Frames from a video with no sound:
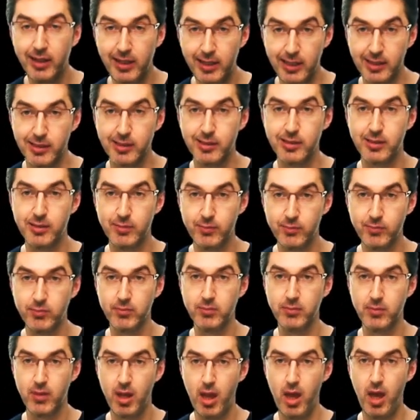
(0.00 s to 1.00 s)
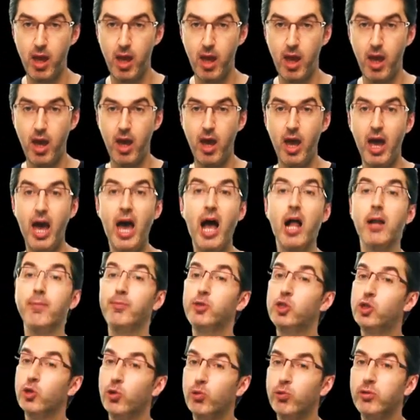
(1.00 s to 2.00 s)
East
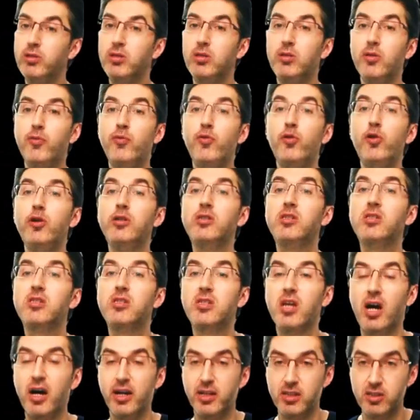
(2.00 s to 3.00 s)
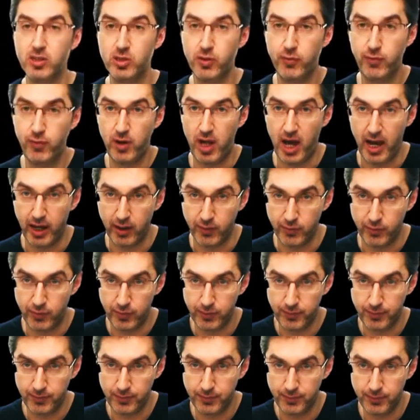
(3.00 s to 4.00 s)
help showed the first signs of
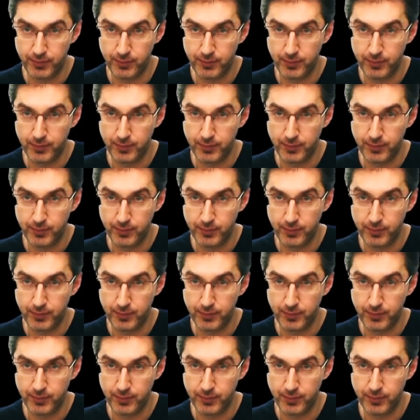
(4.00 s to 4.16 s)
life.